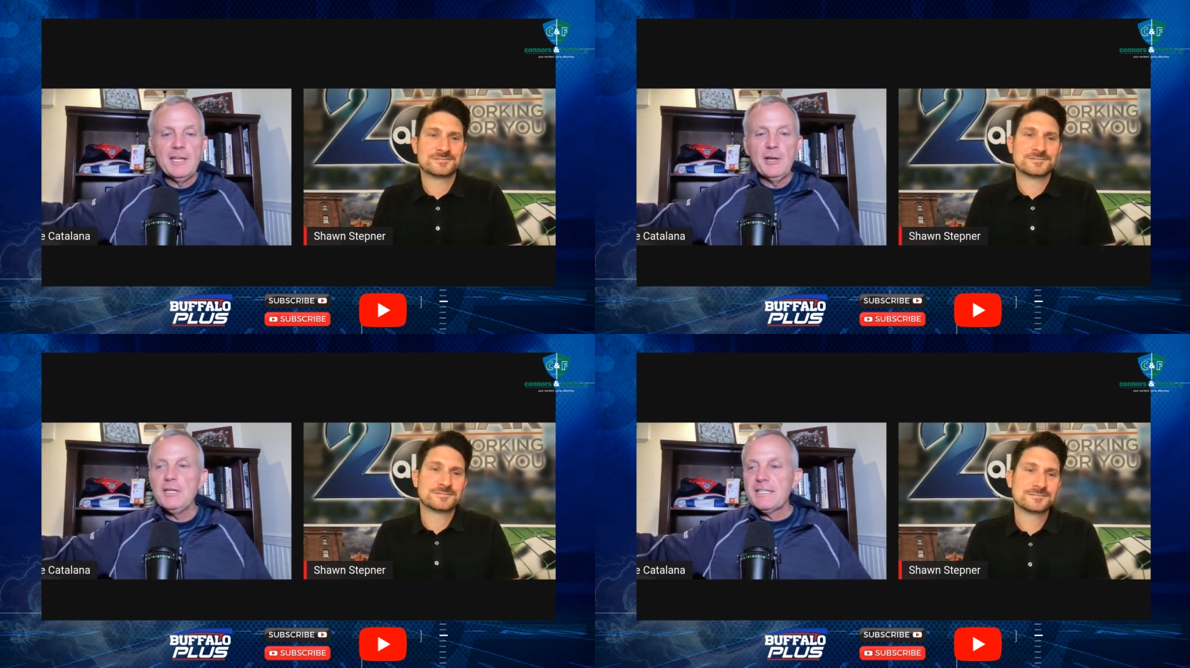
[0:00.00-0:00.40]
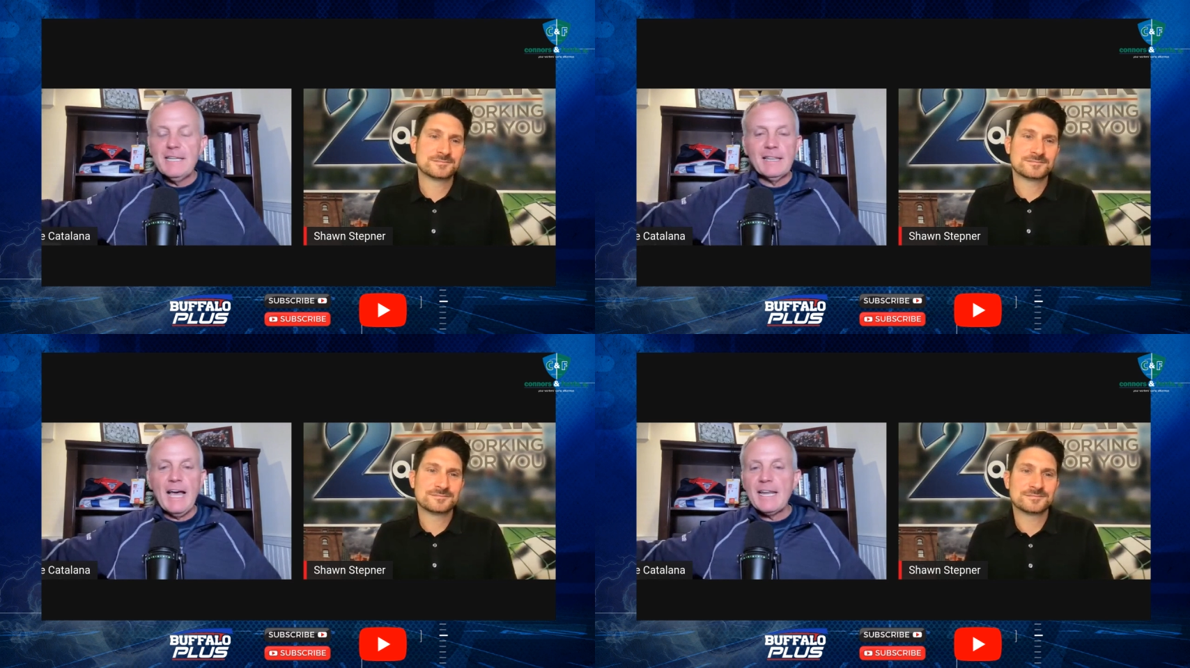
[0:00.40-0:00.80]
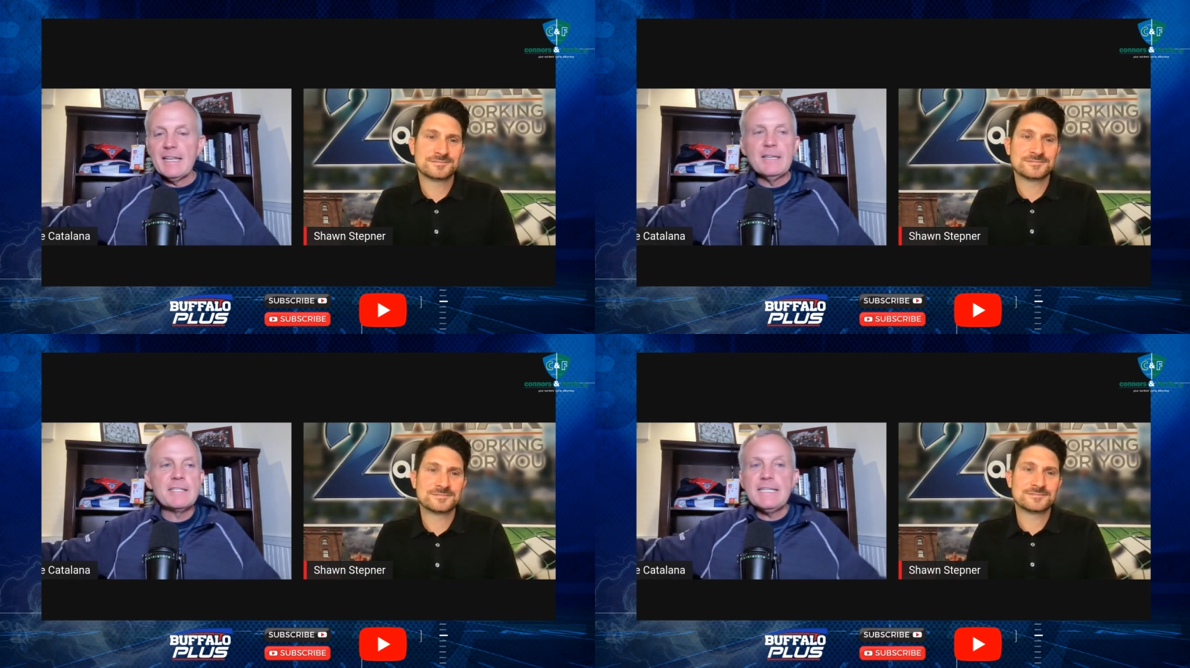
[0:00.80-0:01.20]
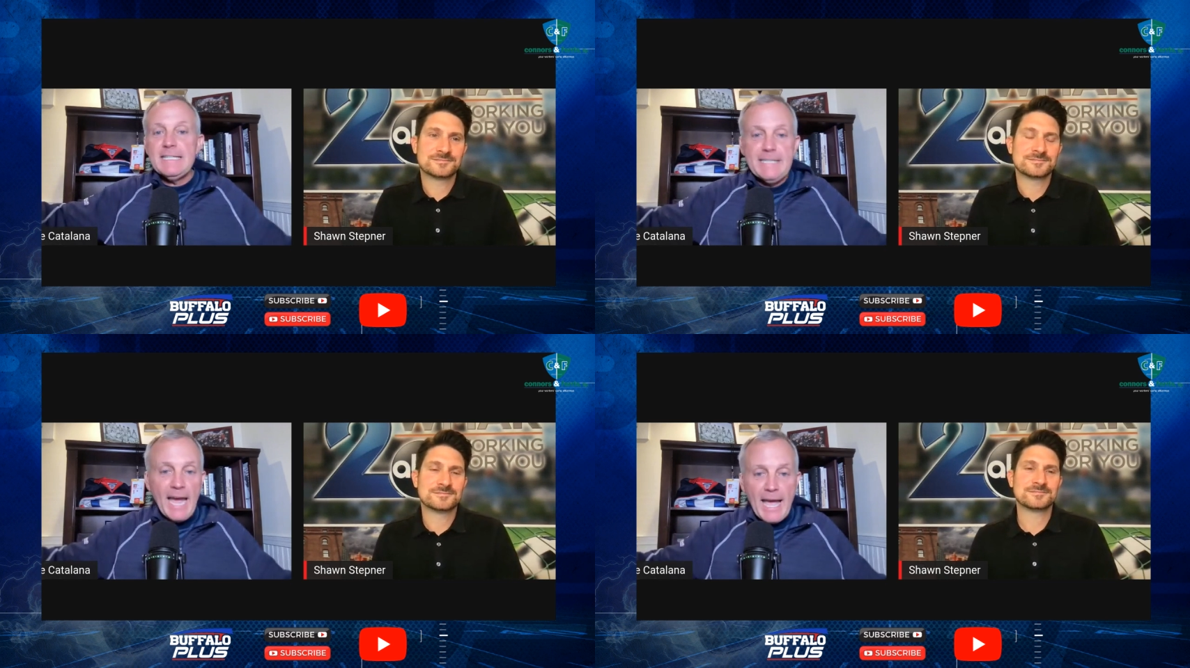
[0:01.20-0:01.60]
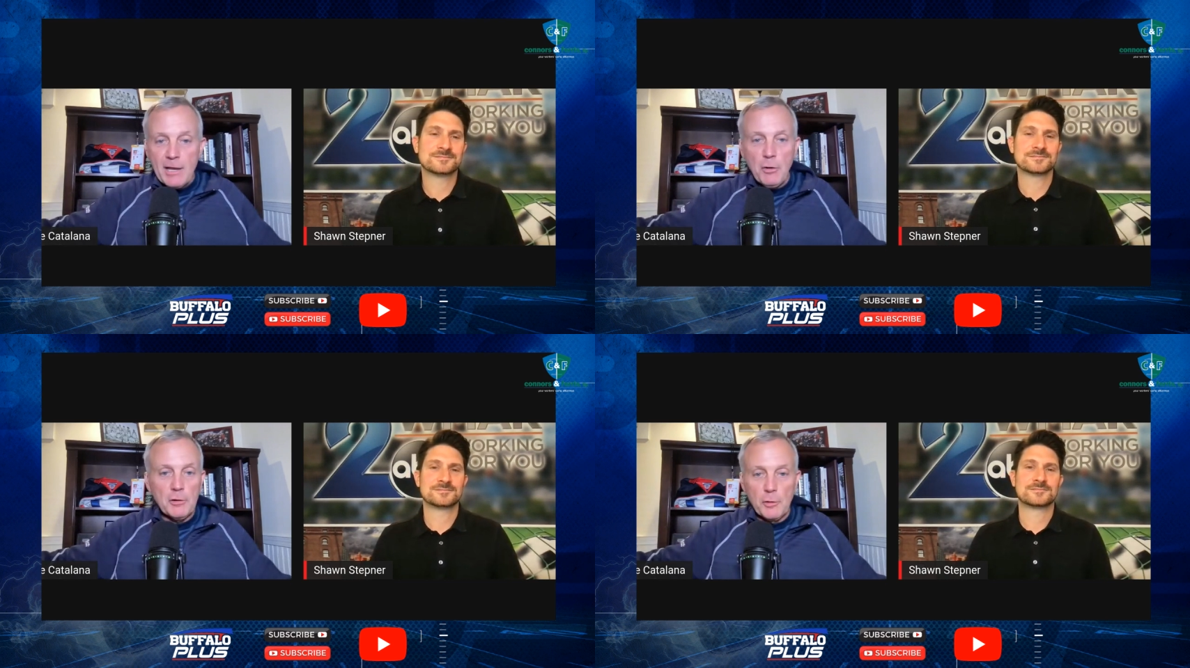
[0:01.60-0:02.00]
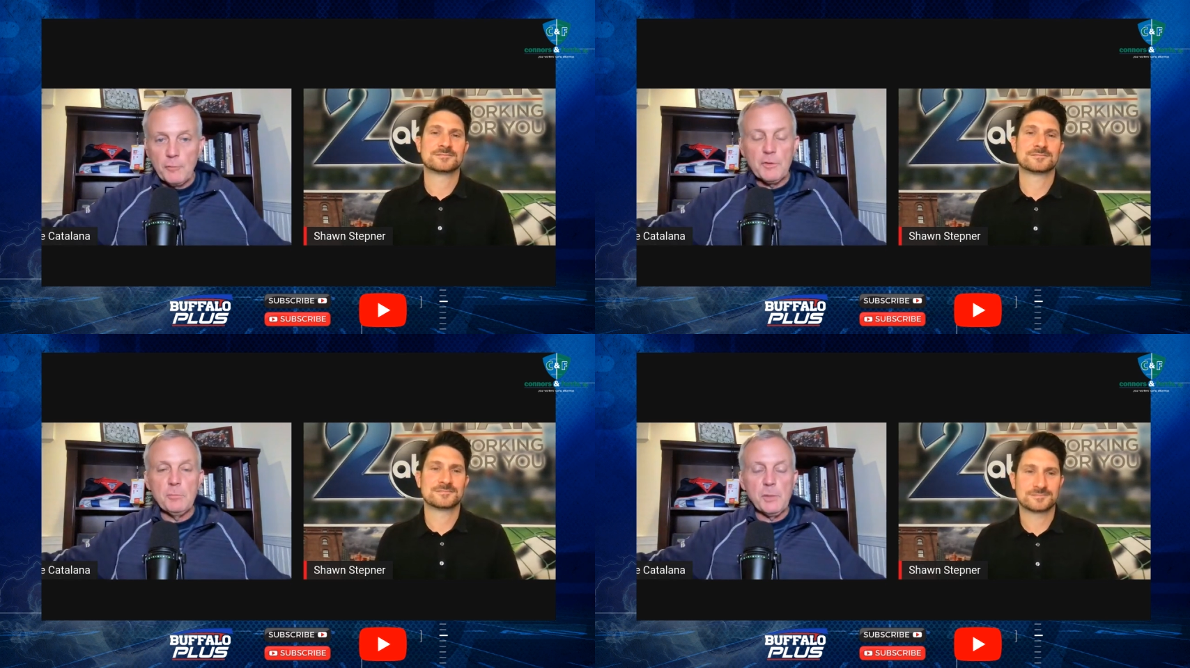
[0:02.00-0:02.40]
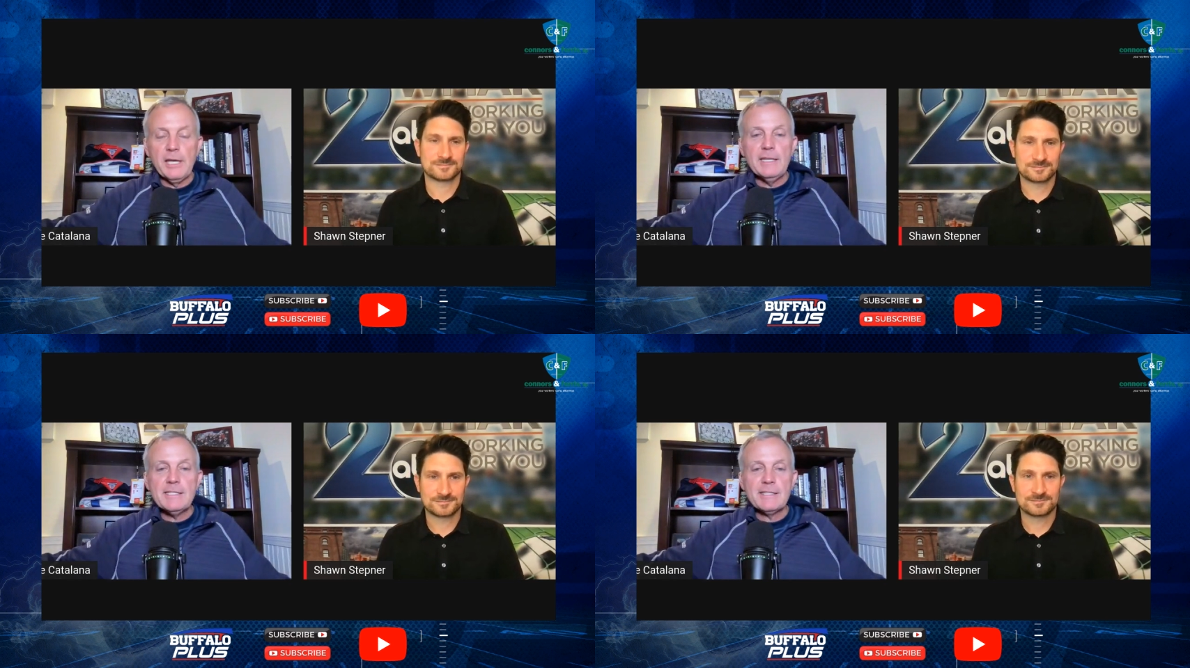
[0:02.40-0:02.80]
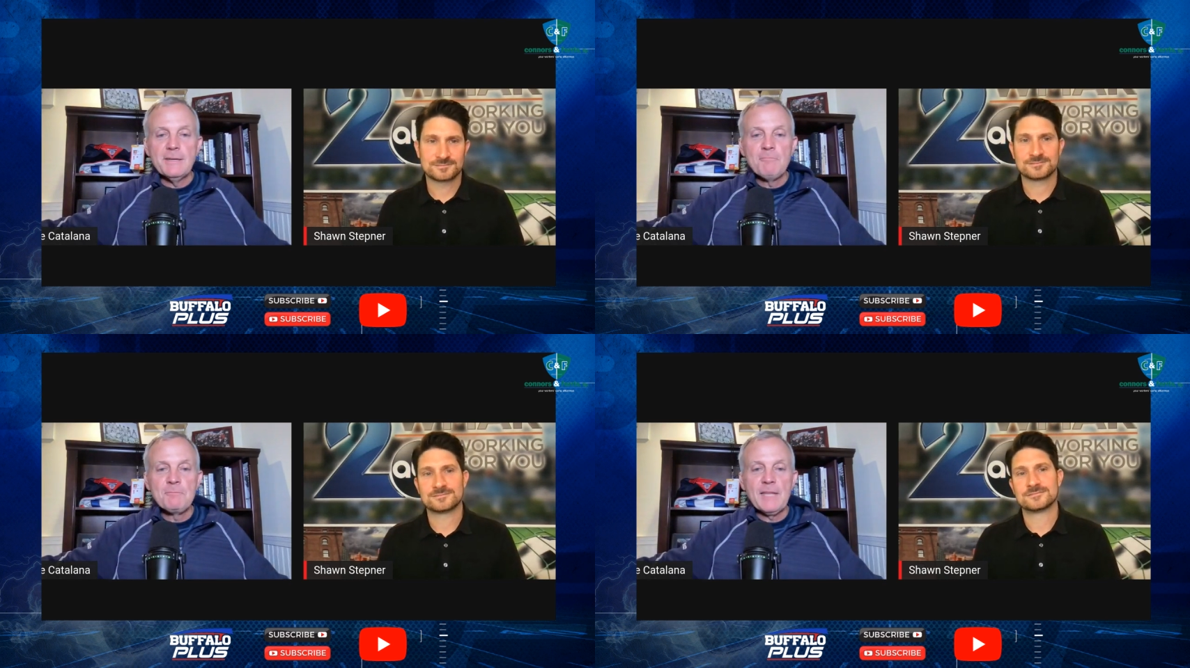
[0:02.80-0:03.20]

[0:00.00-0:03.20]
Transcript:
Speaker 1: You know, you see a lot of you see Dak all over the place.